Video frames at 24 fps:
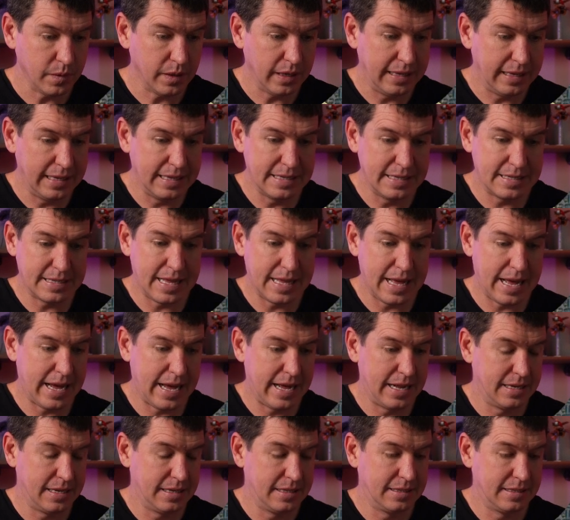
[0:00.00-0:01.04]
is
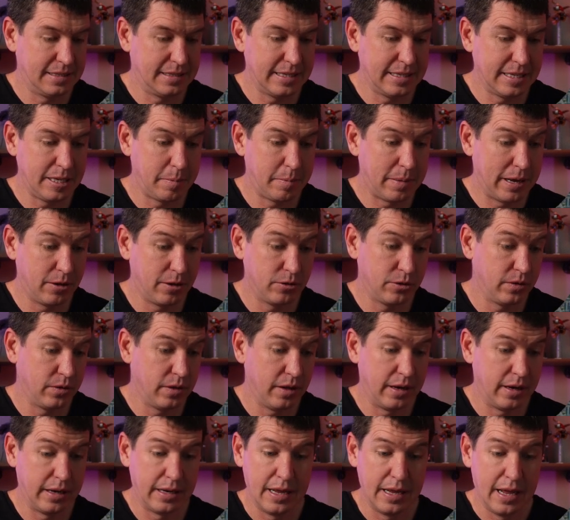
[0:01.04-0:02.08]
that city boundary
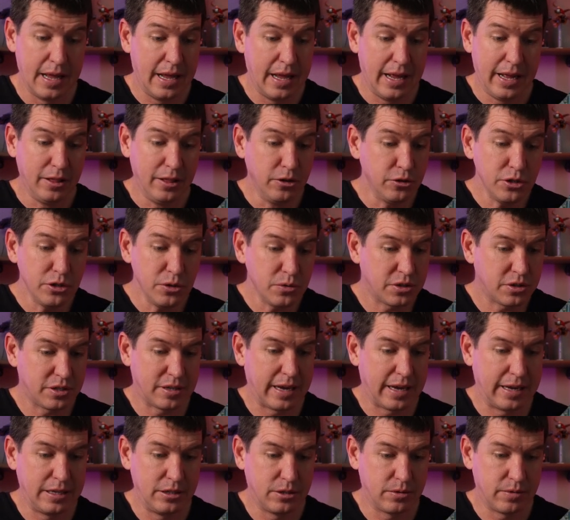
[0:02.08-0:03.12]
line. And there's no
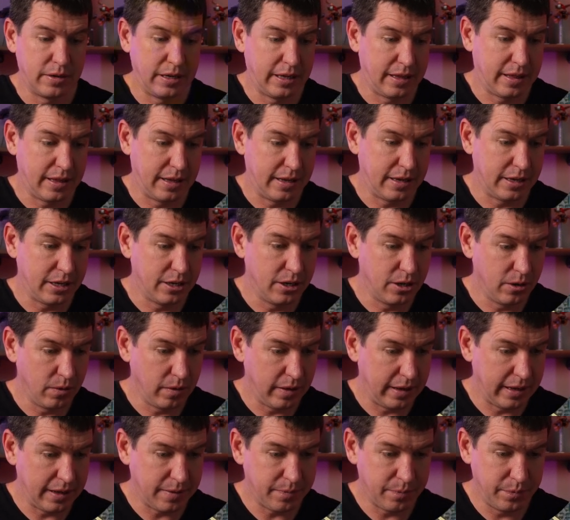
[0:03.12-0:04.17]
signs or anything,
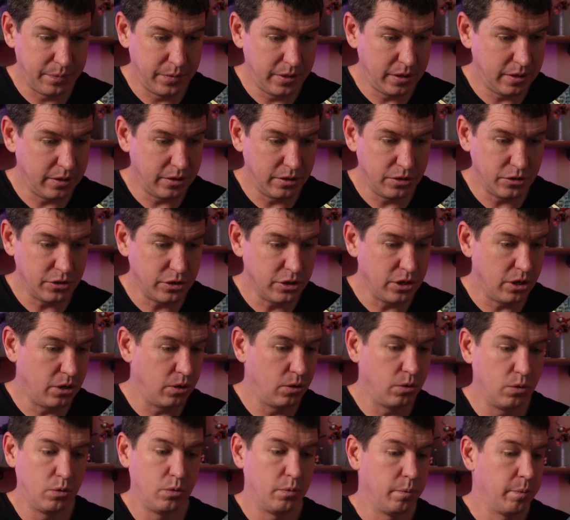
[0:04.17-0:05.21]
there's
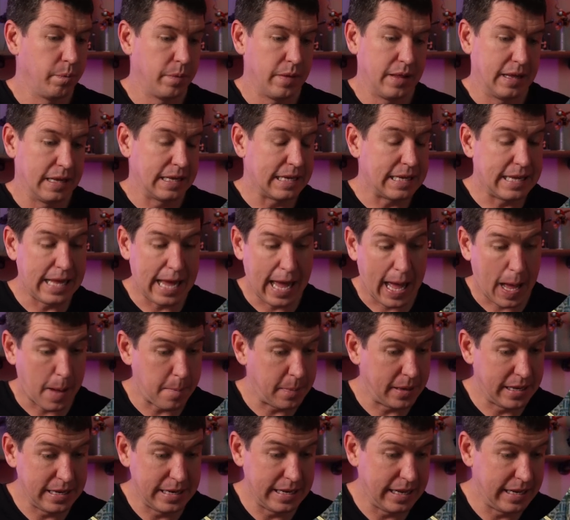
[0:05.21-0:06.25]
no
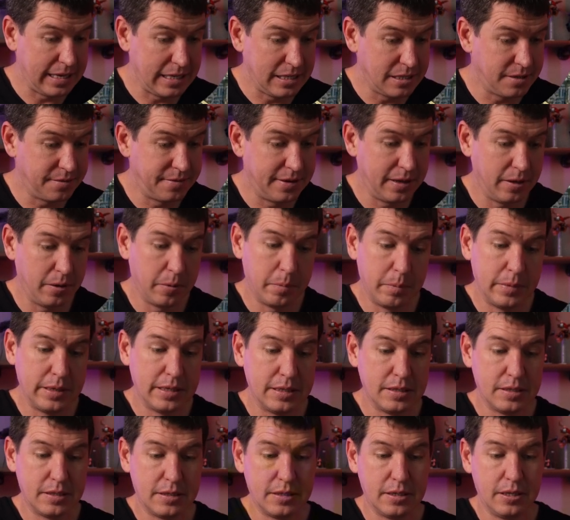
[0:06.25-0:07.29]
gap in any
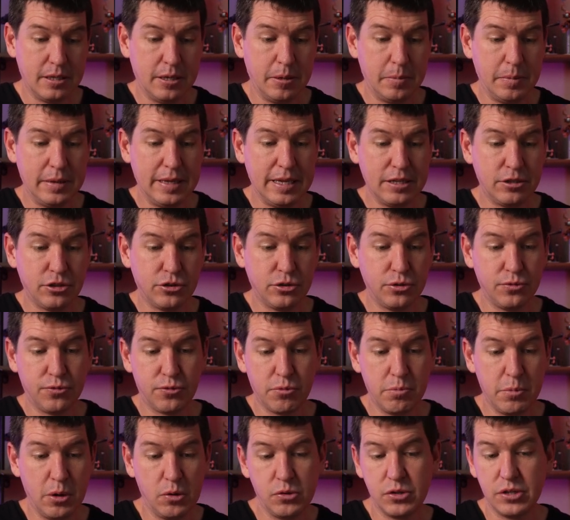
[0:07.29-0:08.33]
development. And that's true for
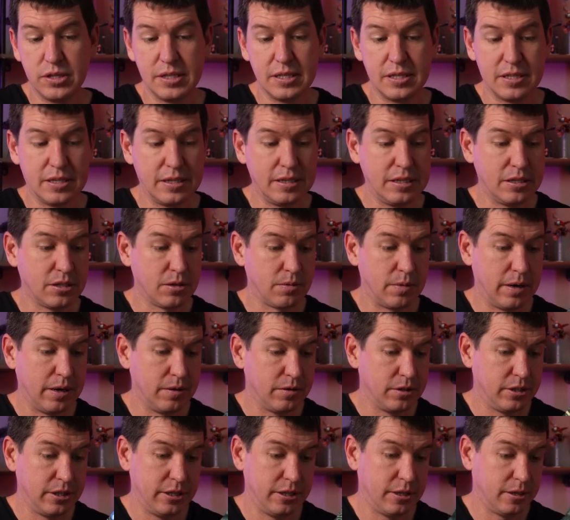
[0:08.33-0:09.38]
most of the cities
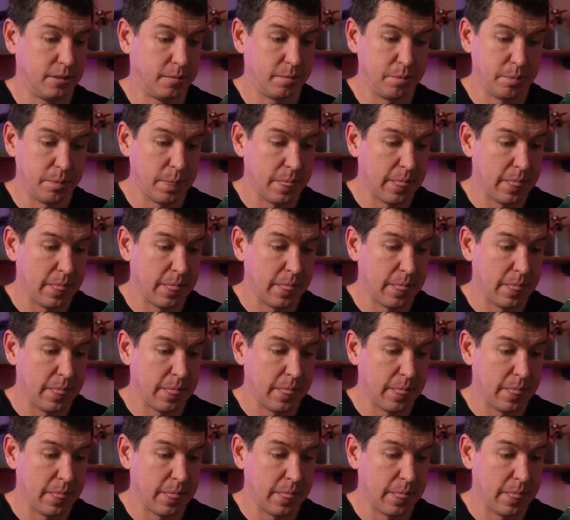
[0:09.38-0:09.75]
around here.